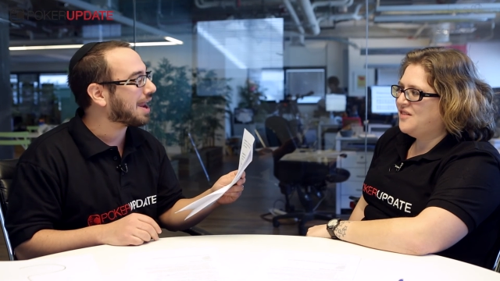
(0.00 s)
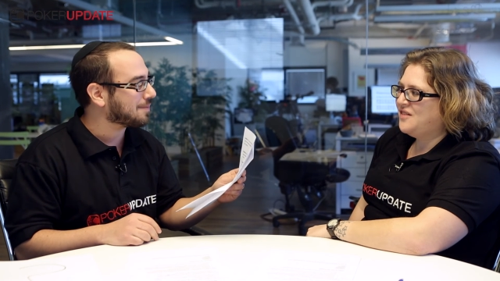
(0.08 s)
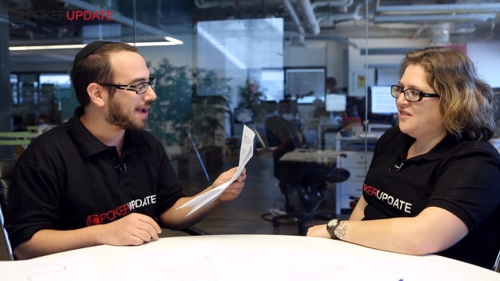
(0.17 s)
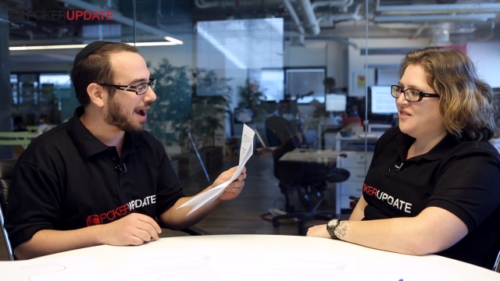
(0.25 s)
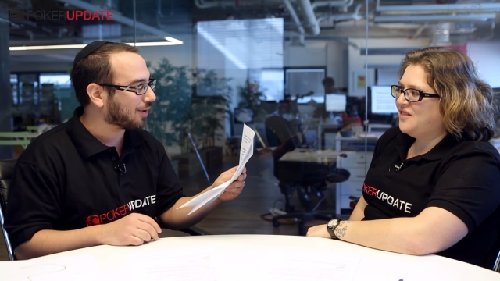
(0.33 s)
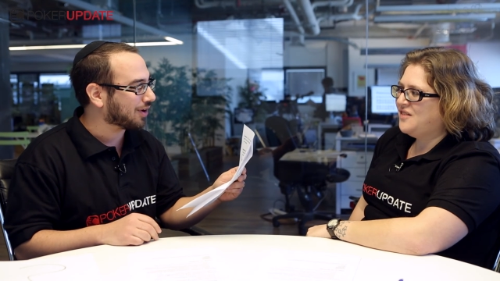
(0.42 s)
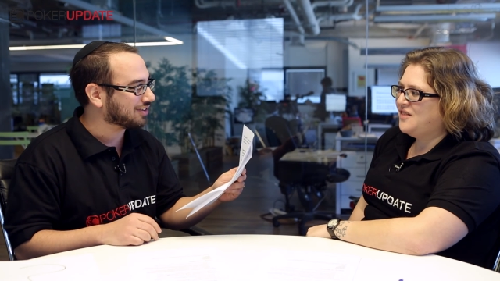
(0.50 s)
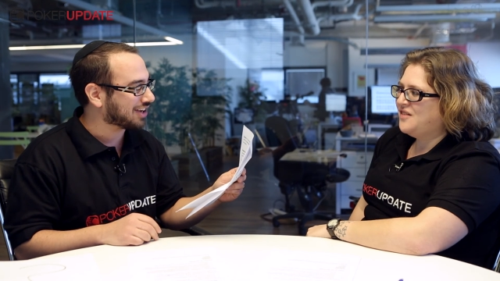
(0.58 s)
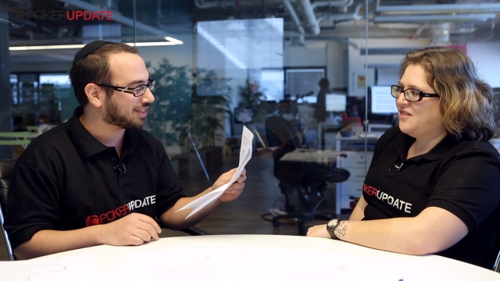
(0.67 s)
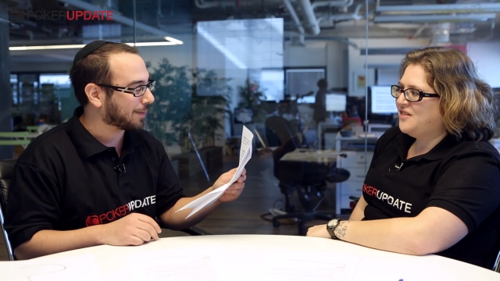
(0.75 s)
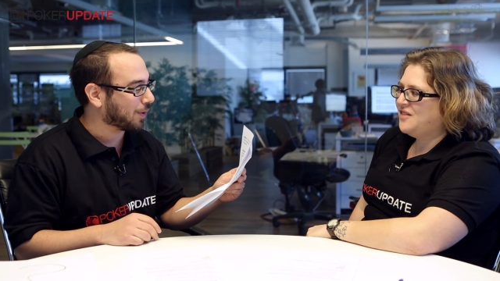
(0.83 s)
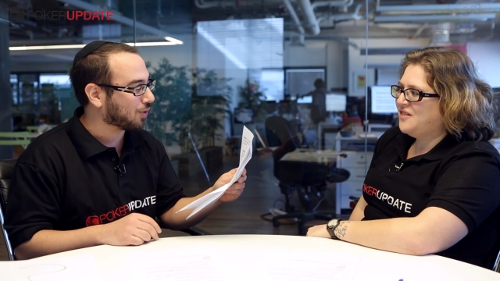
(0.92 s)
Speaker 1: and marriage
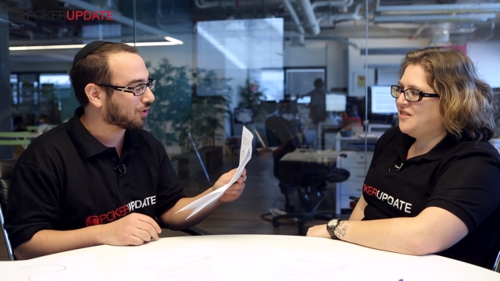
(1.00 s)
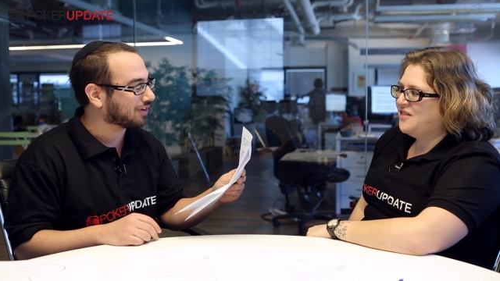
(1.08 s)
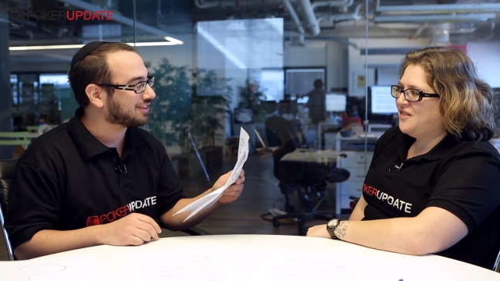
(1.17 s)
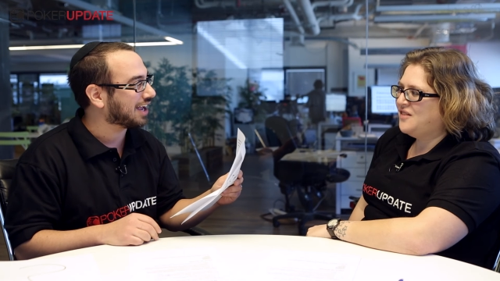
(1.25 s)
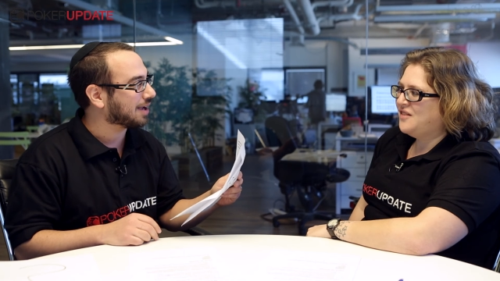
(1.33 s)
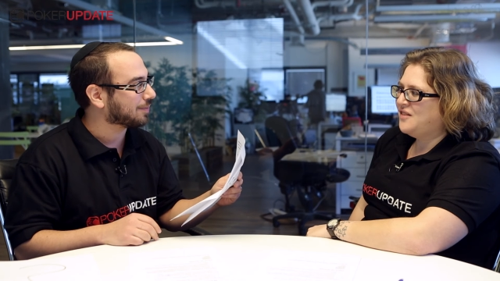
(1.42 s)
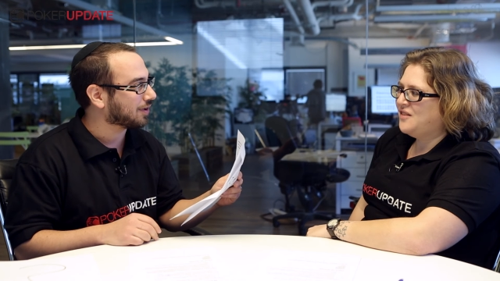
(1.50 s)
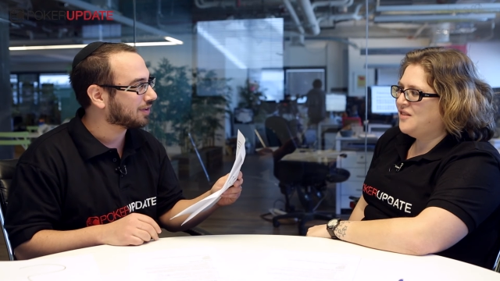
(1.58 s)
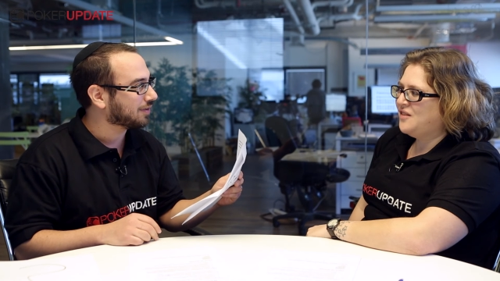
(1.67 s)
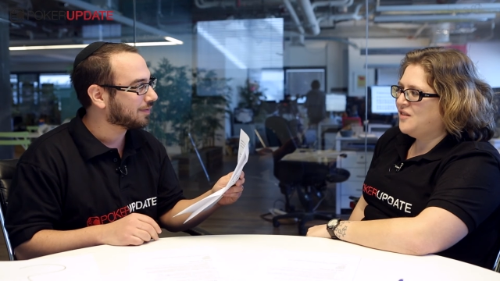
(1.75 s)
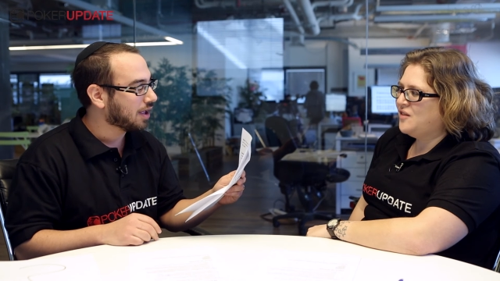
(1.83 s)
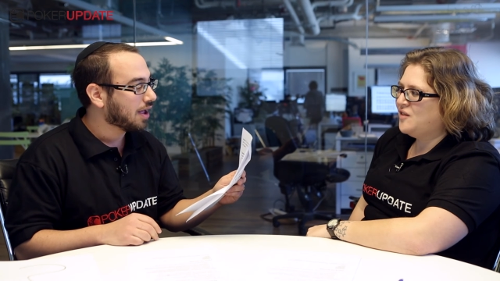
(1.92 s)
at the poker table,